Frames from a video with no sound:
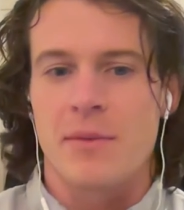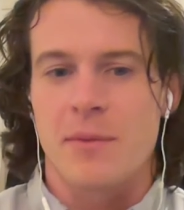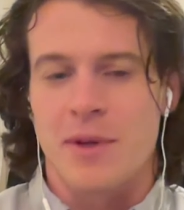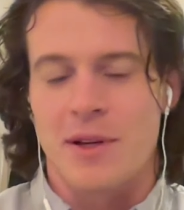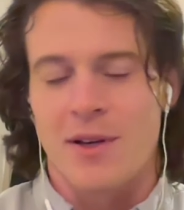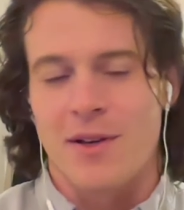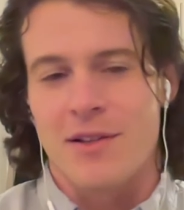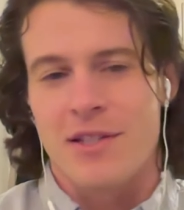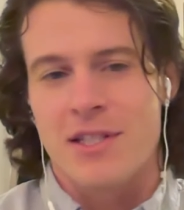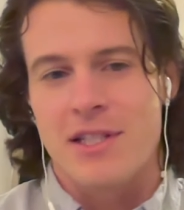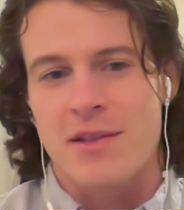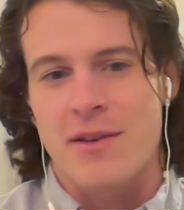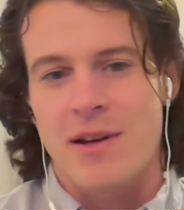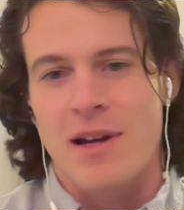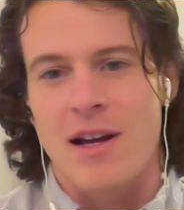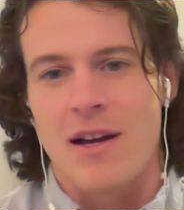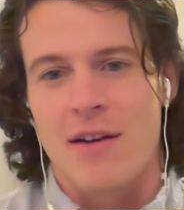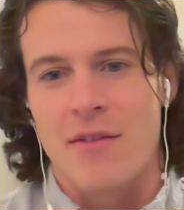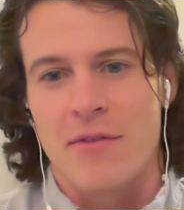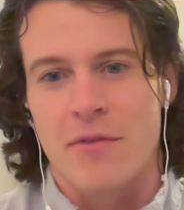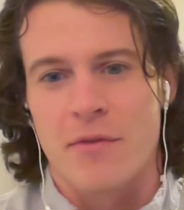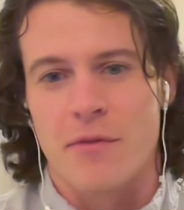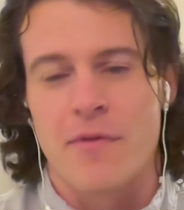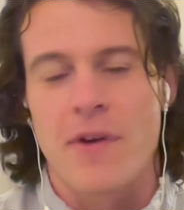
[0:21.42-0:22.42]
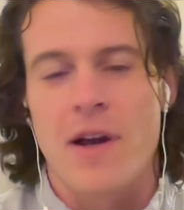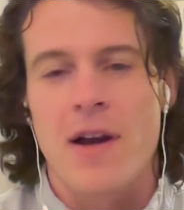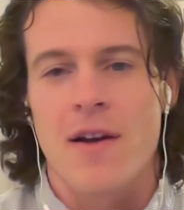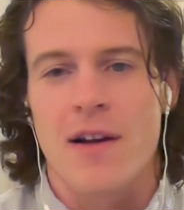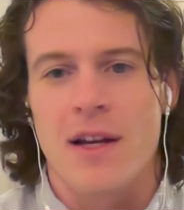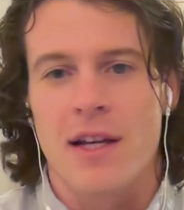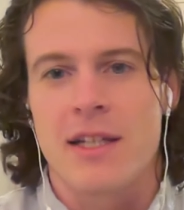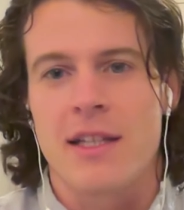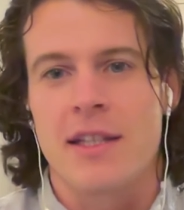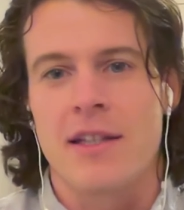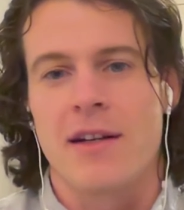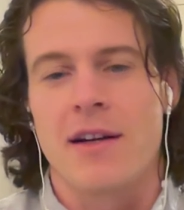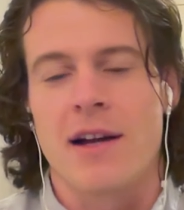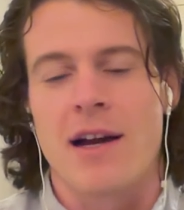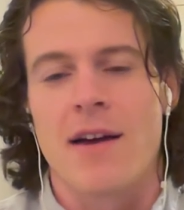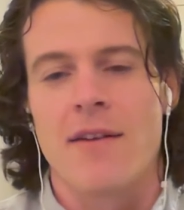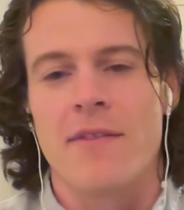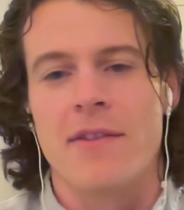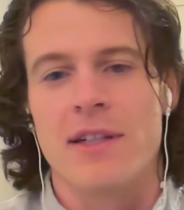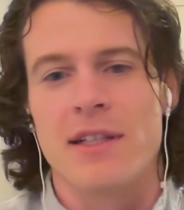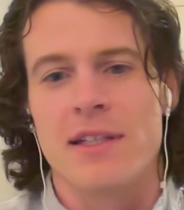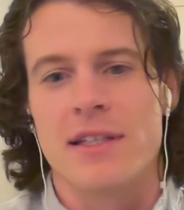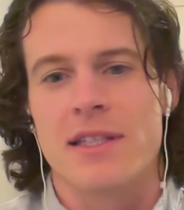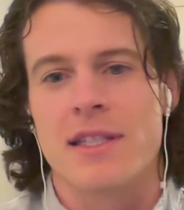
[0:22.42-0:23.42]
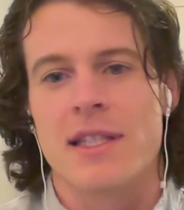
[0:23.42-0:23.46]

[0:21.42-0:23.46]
We also have very clear evidence